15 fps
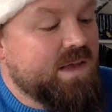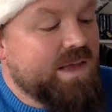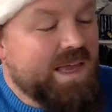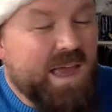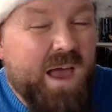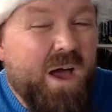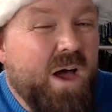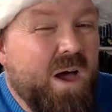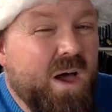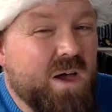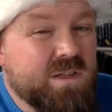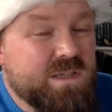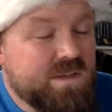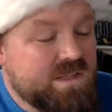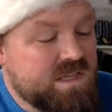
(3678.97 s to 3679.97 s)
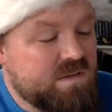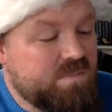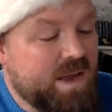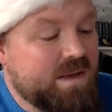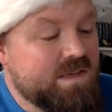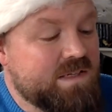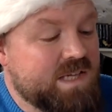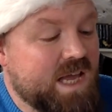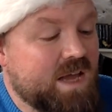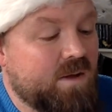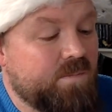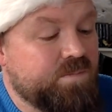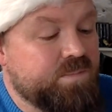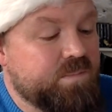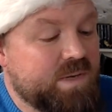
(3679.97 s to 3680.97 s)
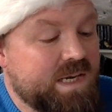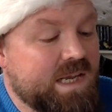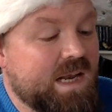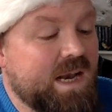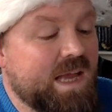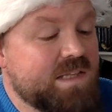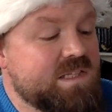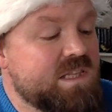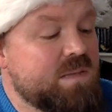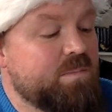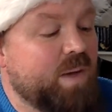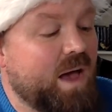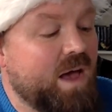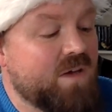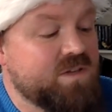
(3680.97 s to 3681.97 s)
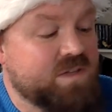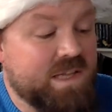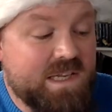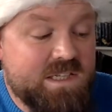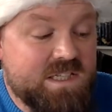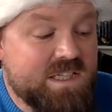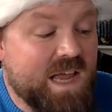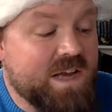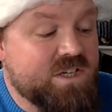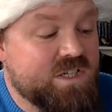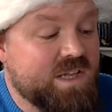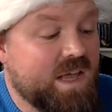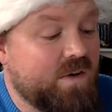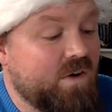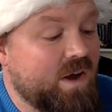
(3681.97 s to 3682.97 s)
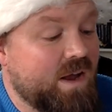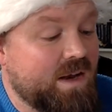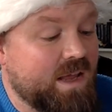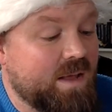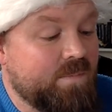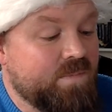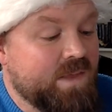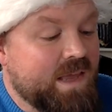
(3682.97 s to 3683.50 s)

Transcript: It hurt to bend down, but he collected the parcel he'd stashed there earlier.